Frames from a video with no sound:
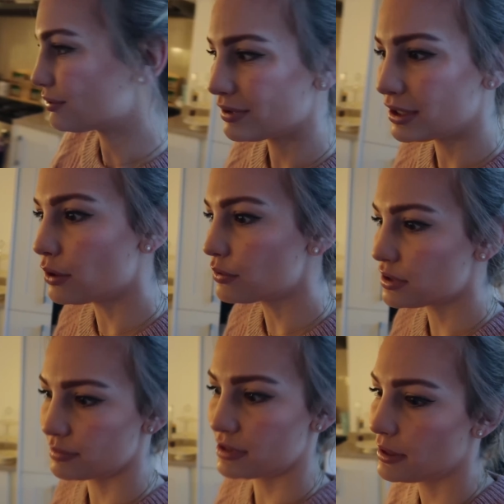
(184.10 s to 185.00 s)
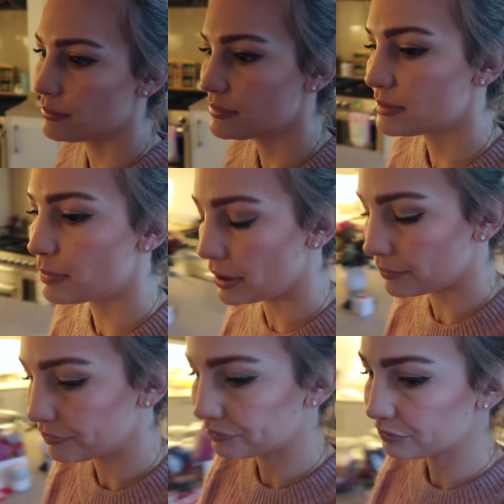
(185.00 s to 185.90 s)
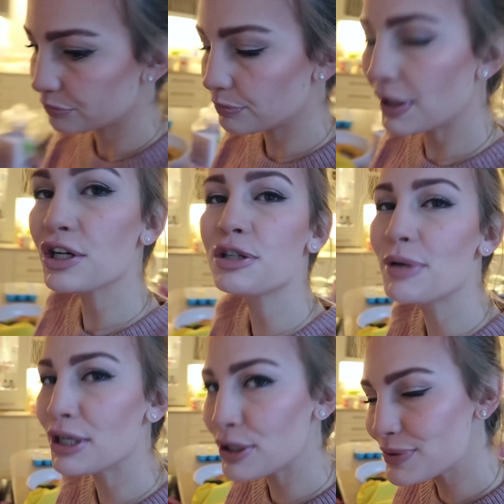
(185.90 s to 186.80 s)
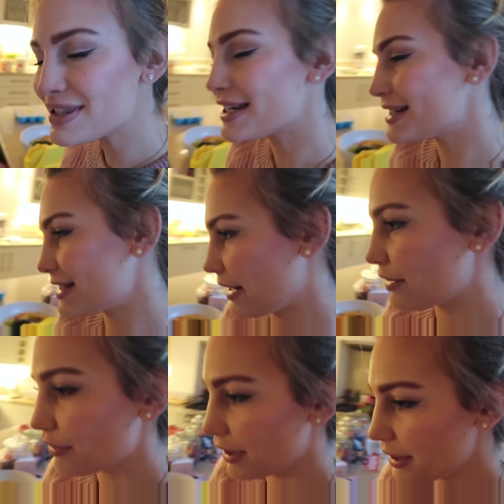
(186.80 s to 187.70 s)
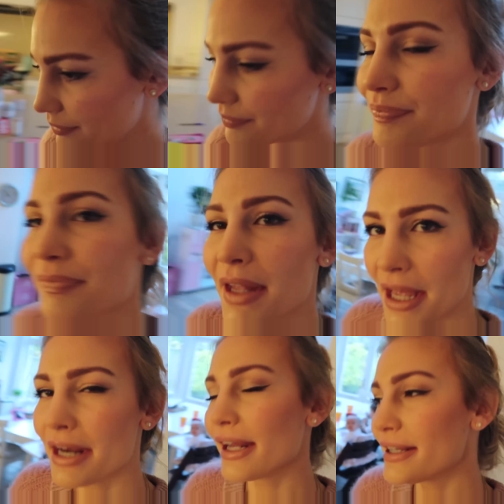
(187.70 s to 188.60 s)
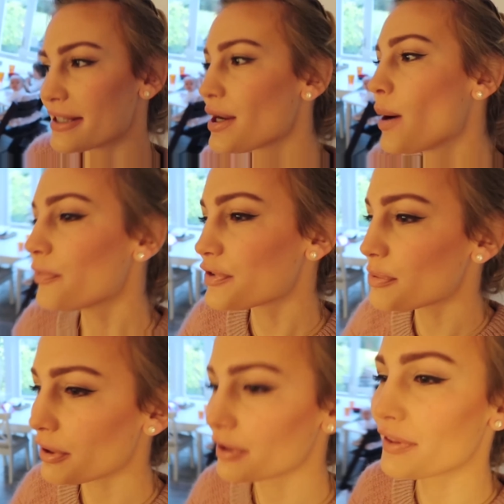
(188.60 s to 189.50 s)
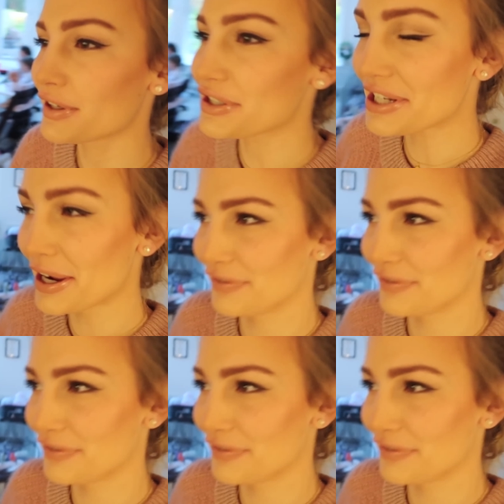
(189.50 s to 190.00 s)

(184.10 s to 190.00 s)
don't really know sometimes, but better to be loose than tight, right? Nice and comfortable. They just